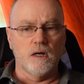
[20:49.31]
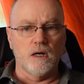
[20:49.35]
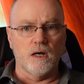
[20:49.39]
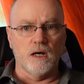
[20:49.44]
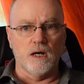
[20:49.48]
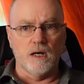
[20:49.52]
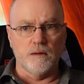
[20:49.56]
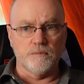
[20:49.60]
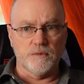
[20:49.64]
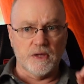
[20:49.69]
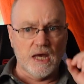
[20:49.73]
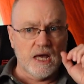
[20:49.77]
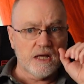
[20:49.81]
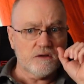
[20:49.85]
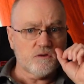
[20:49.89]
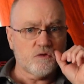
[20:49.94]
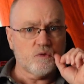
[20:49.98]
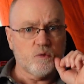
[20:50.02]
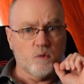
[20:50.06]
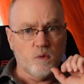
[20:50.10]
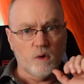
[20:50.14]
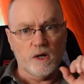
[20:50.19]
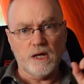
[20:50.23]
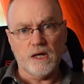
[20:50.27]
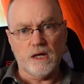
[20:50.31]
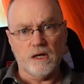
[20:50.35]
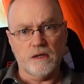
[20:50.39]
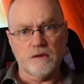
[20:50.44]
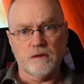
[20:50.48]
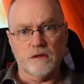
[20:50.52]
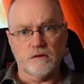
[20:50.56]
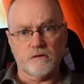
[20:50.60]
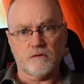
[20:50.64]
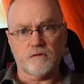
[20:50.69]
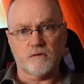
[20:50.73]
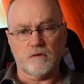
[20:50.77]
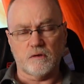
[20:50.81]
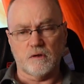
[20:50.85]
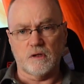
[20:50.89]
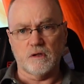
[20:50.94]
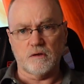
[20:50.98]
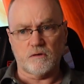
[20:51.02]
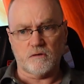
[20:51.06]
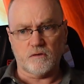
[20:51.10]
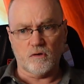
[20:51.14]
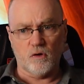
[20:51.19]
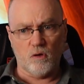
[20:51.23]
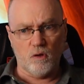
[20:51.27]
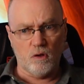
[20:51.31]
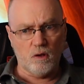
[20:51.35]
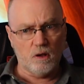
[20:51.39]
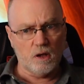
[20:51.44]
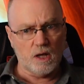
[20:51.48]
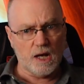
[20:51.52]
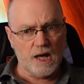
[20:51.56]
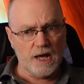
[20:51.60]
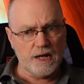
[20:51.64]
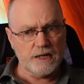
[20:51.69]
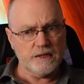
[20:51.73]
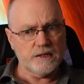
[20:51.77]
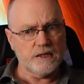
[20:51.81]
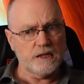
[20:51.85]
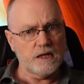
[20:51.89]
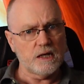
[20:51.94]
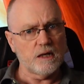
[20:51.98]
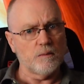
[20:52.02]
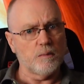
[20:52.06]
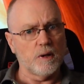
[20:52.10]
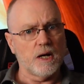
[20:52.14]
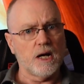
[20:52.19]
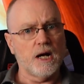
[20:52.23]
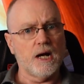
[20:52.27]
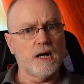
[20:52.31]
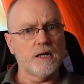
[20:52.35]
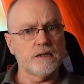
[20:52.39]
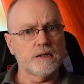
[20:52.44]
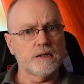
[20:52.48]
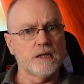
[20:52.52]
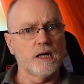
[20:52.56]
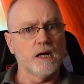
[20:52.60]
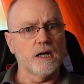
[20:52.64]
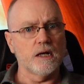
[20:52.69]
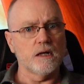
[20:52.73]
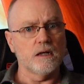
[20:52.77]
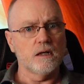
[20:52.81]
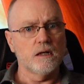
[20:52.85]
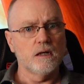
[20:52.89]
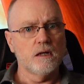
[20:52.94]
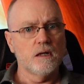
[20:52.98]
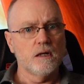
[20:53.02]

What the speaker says: That's where this whole idea behind that.